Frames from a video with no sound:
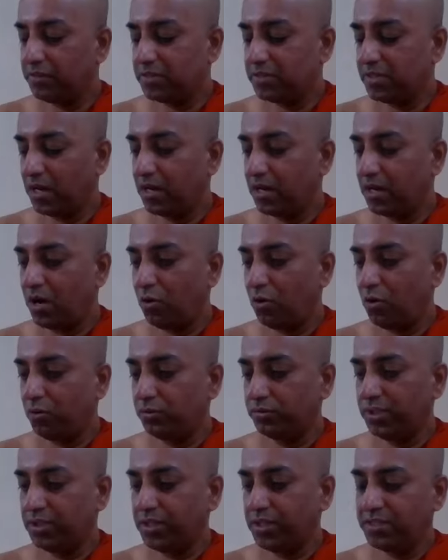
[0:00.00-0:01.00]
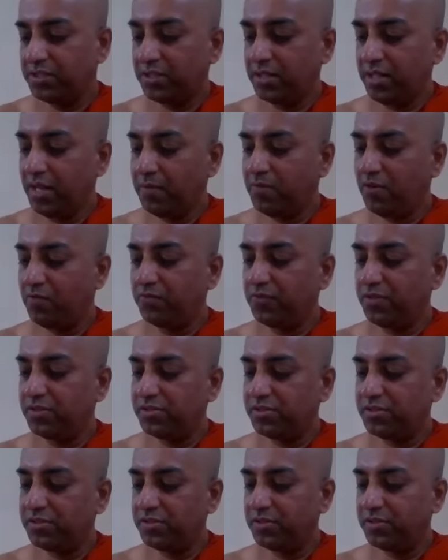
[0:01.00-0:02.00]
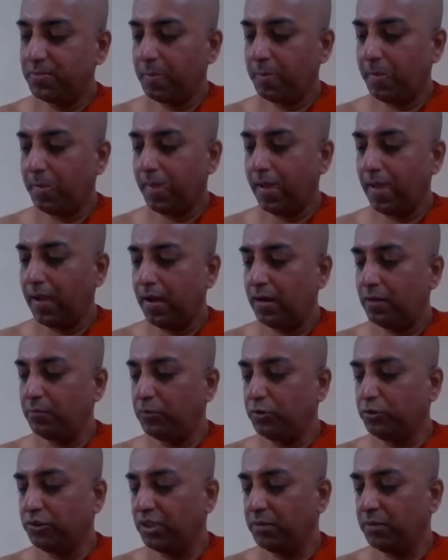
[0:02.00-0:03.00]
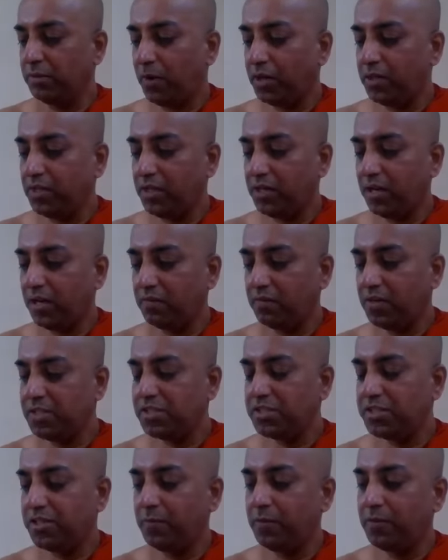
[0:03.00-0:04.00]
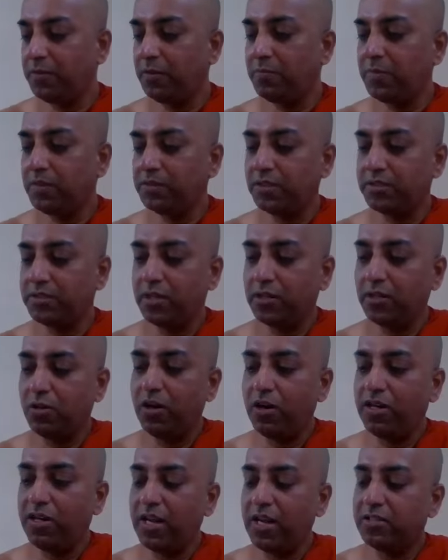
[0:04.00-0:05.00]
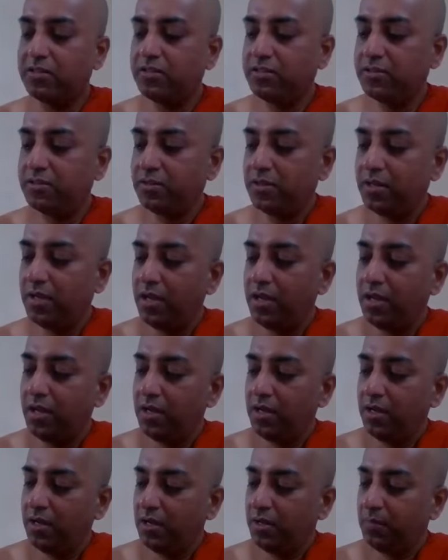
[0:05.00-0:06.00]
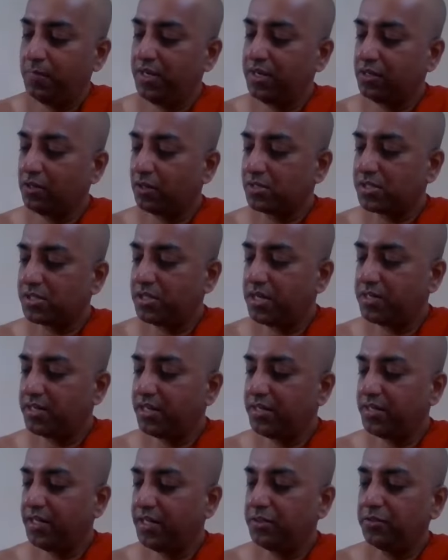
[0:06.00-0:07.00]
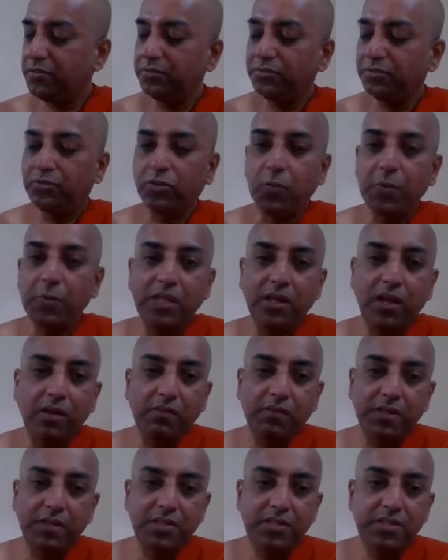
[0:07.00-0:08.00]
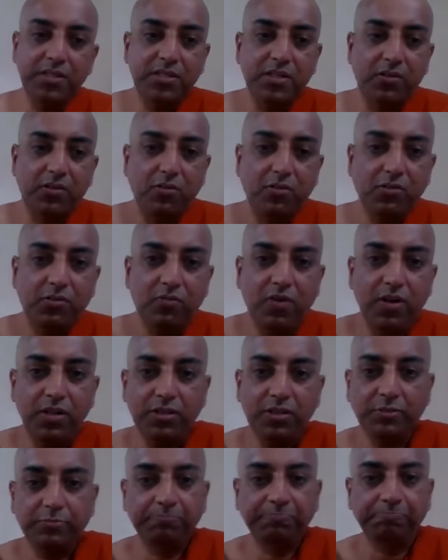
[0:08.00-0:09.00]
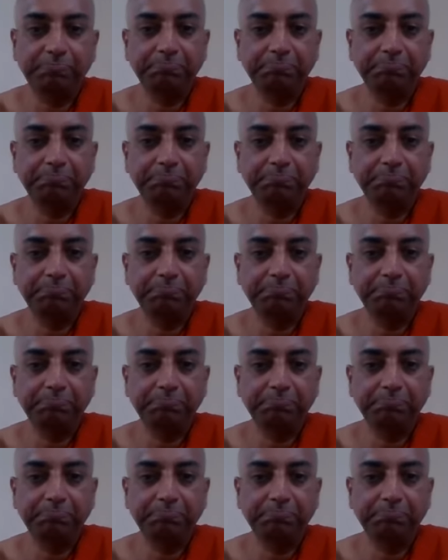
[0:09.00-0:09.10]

Sangaho, that is the name of this book in Pali language, Abhidhammatta Sangaho. It has been translated into so many languages all over the world.